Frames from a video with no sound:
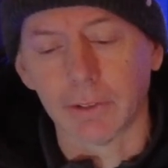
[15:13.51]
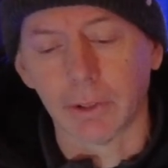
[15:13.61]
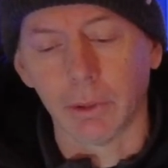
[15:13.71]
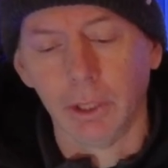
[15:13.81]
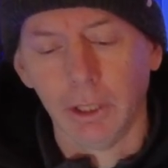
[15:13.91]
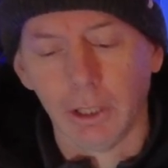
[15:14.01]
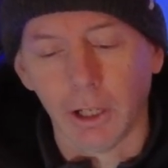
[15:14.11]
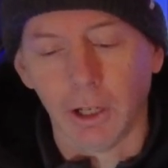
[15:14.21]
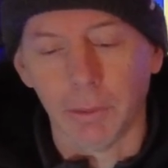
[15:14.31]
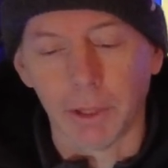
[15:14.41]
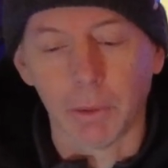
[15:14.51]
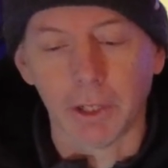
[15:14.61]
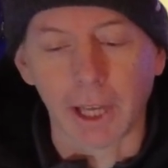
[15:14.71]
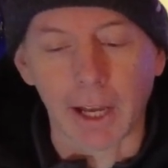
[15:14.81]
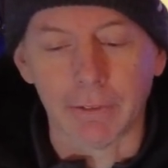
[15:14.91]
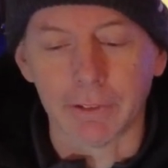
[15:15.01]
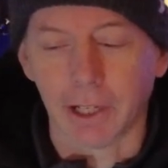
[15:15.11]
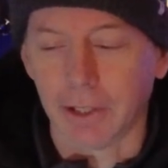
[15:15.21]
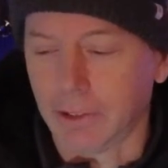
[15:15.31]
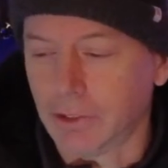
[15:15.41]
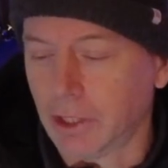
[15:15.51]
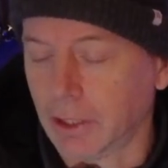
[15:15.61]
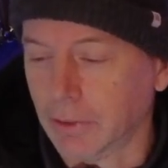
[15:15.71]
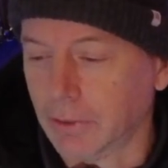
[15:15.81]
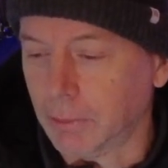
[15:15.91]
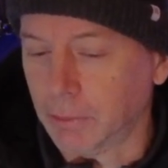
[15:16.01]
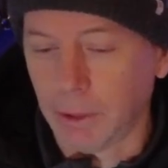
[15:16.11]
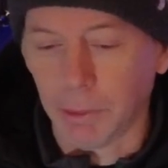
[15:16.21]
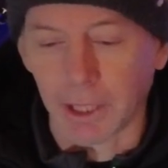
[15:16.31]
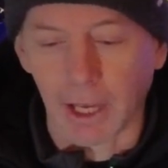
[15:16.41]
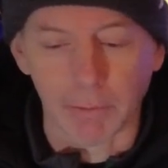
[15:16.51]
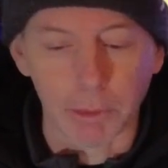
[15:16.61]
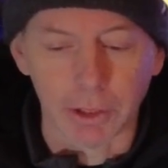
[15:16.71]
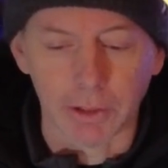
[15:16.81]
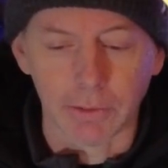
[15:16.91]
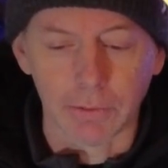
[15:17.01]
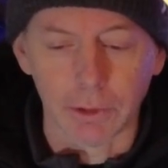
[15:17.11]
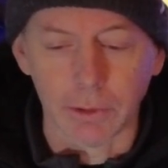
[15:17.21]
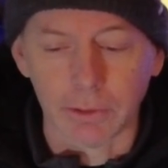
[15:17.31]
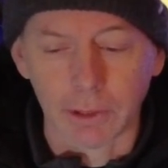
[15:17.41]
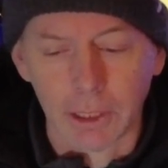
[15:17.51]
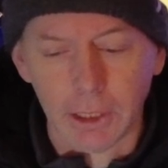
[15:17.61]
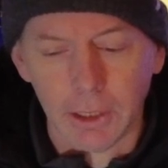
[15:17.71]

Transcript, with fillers: So um, they want advertising channels and people that have millions of views.